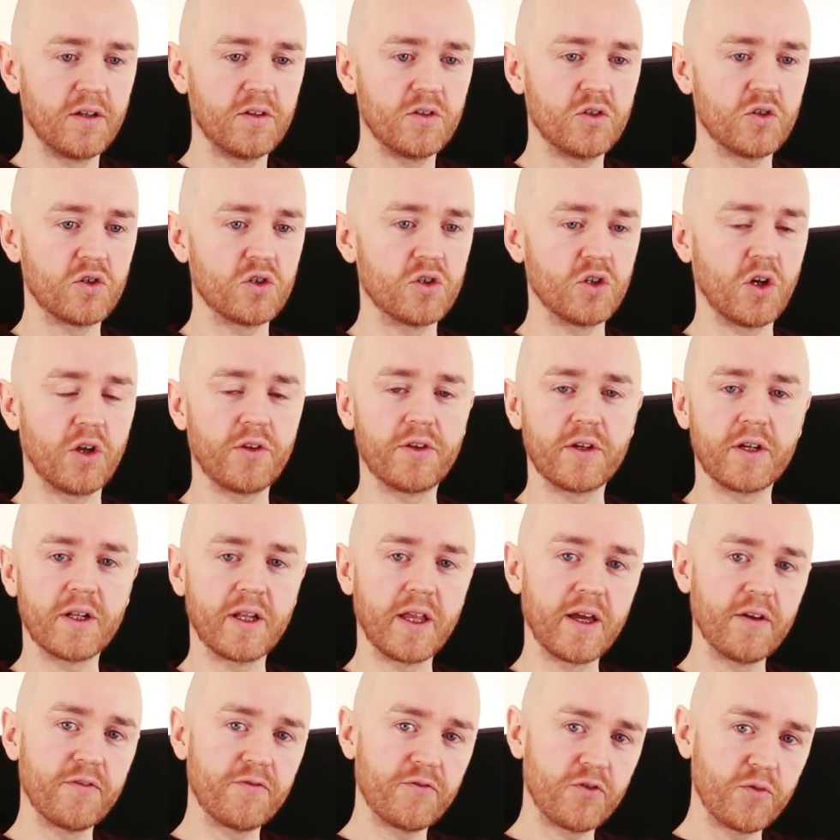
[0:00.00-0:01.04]
there's nothing
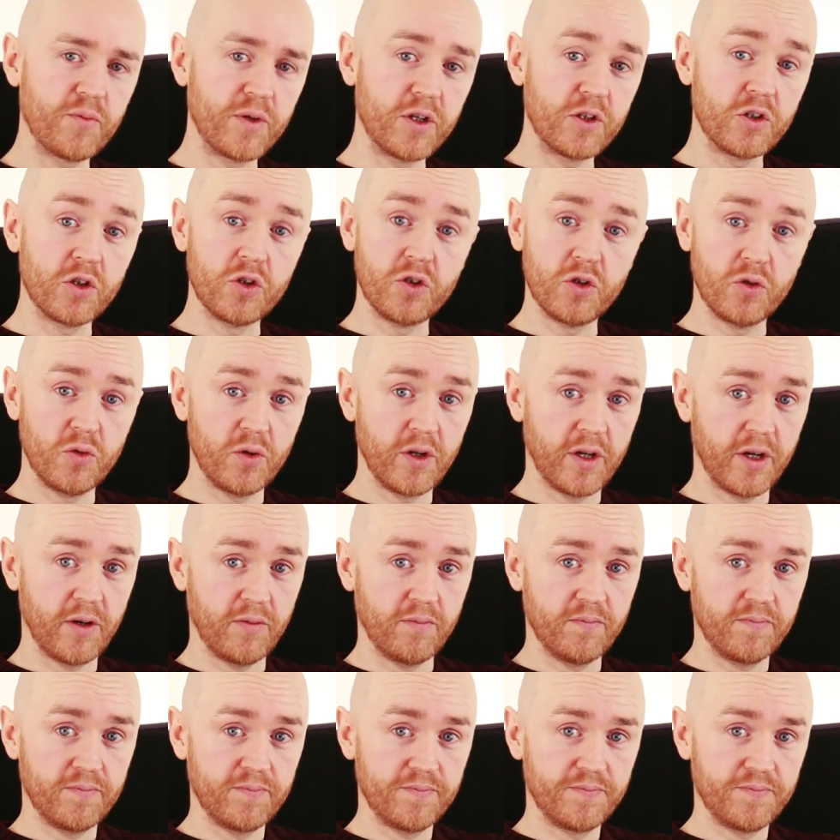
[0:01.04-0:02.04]
left for me to do now.